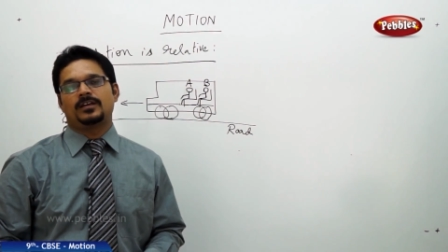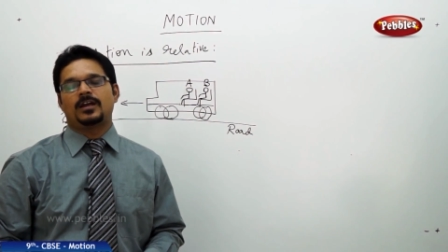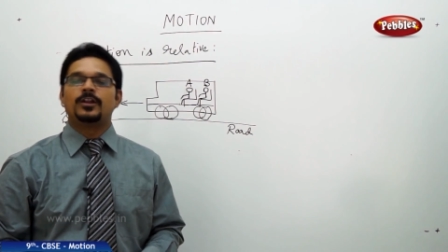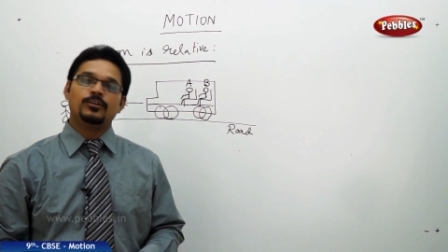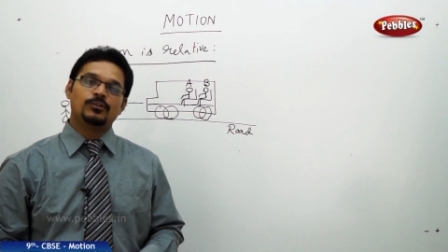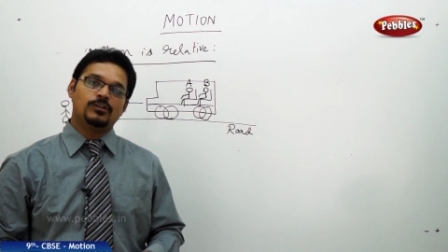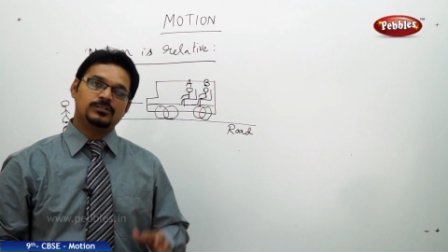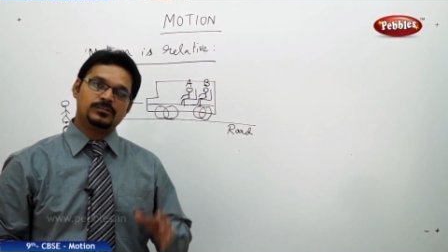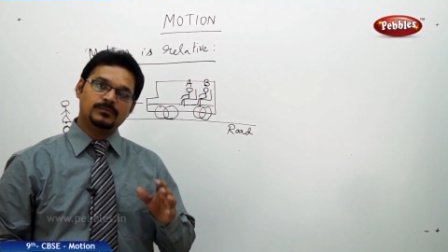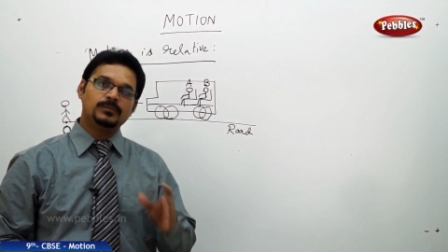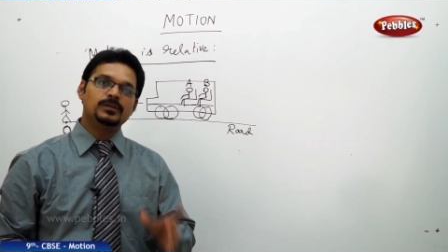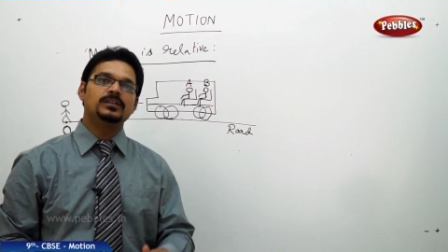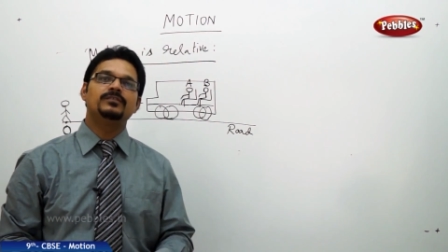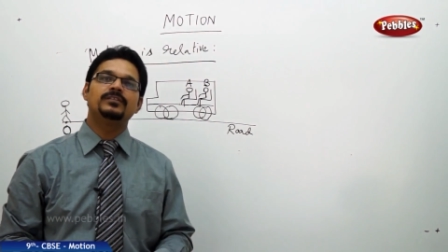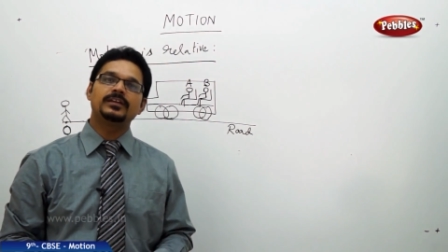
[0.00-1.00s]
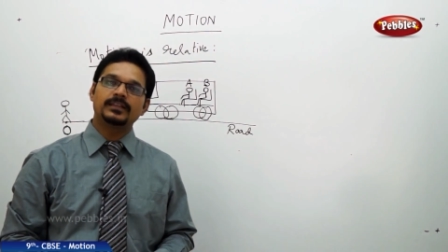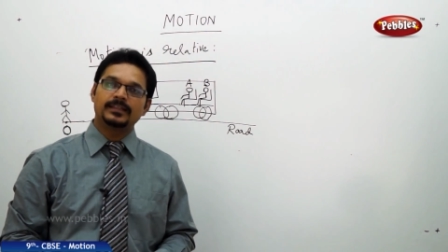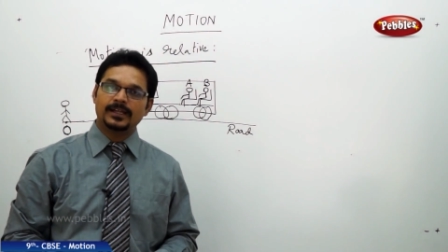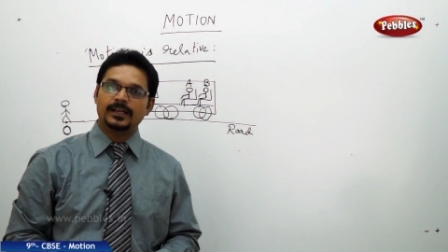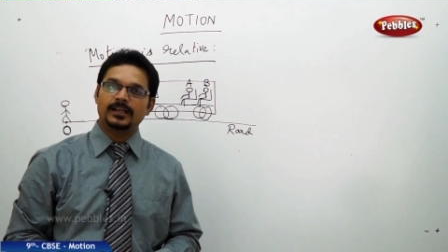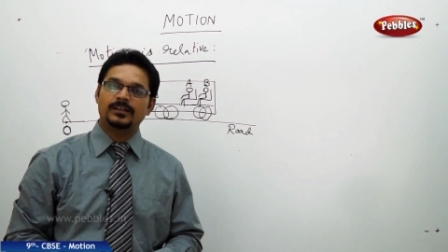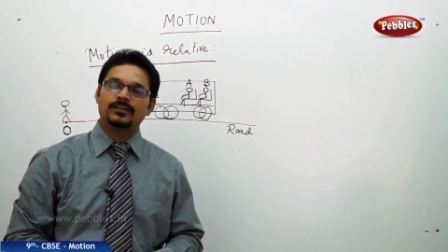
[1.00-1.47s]
and you're also believing
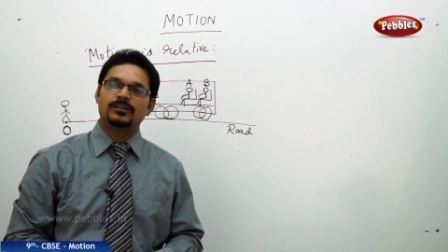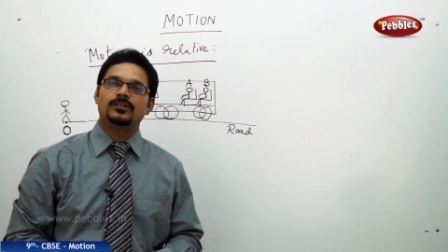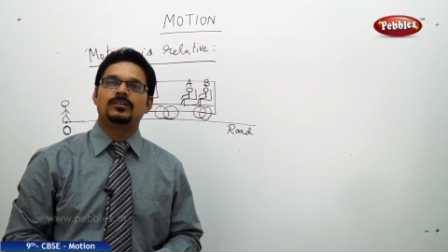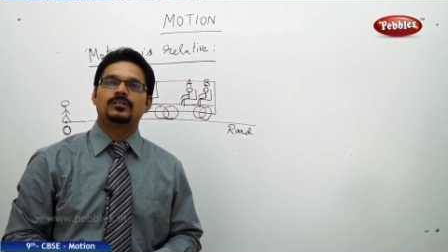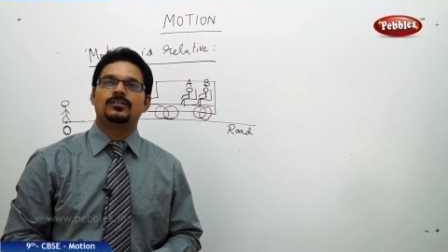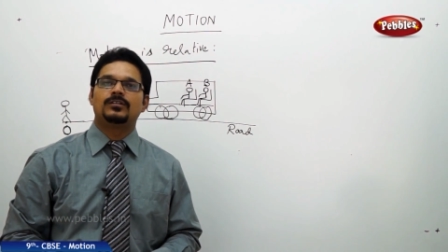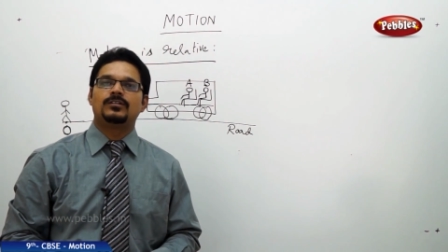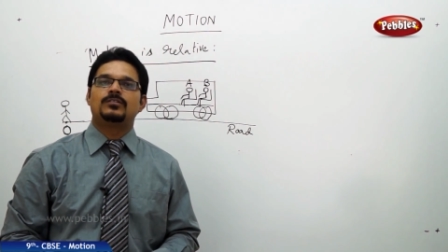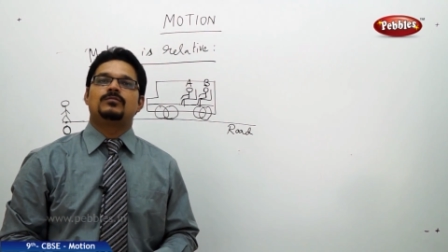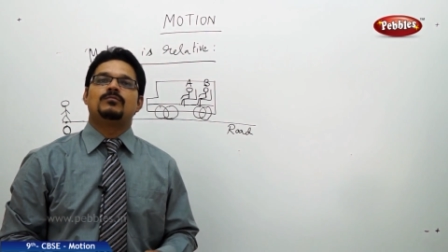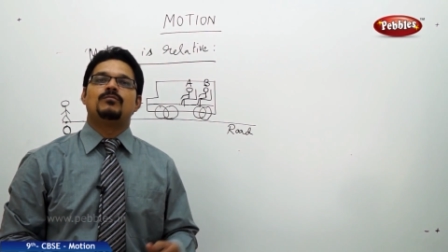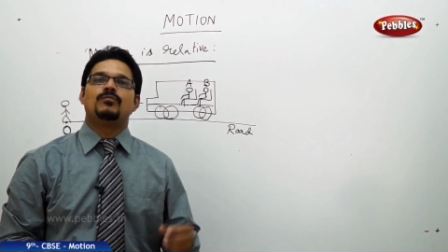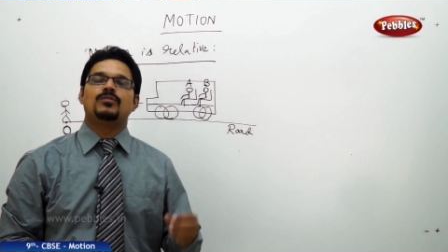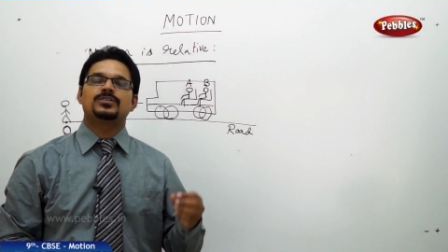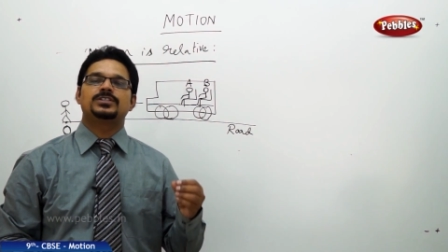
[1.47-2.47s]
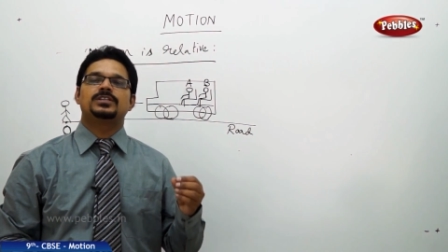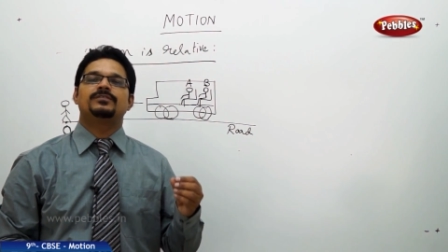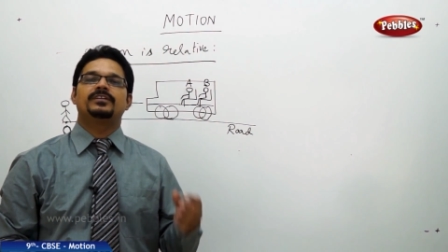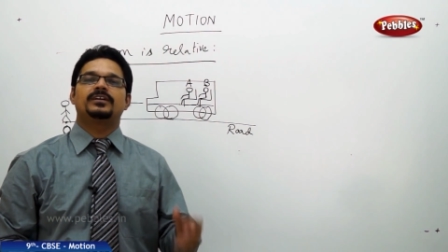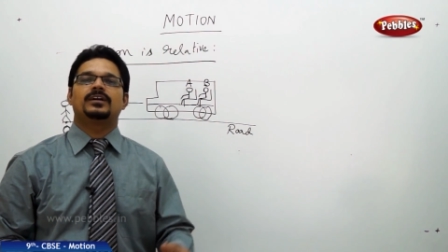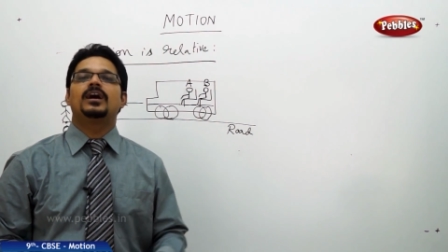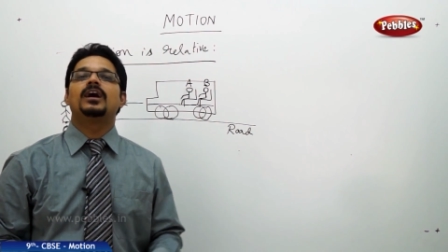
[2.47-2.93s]
that motion
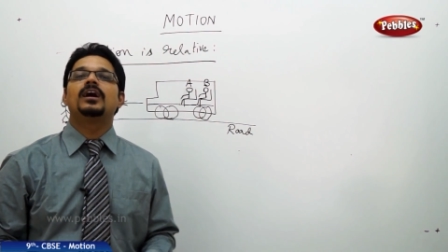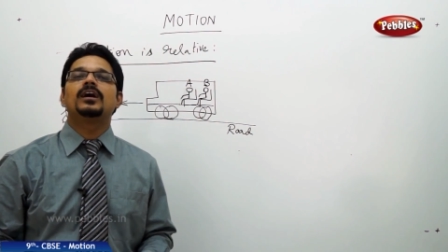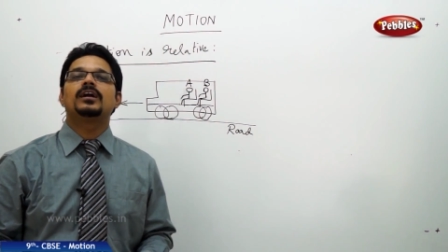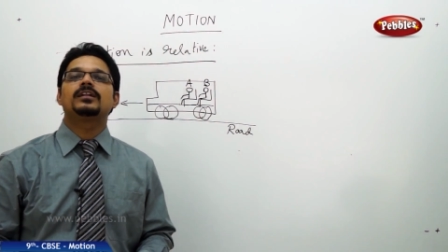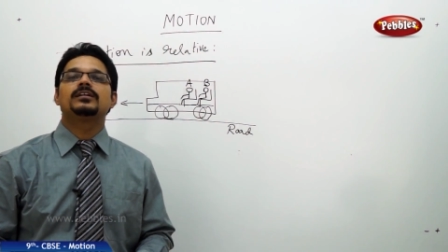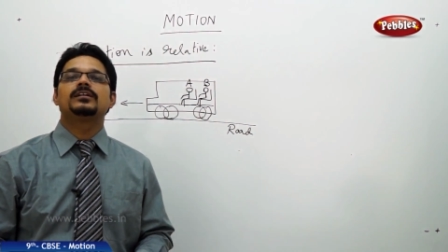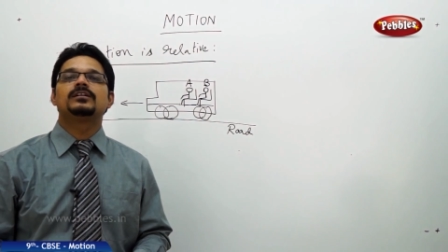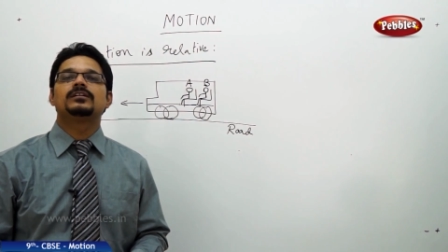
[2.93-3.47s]
of a car,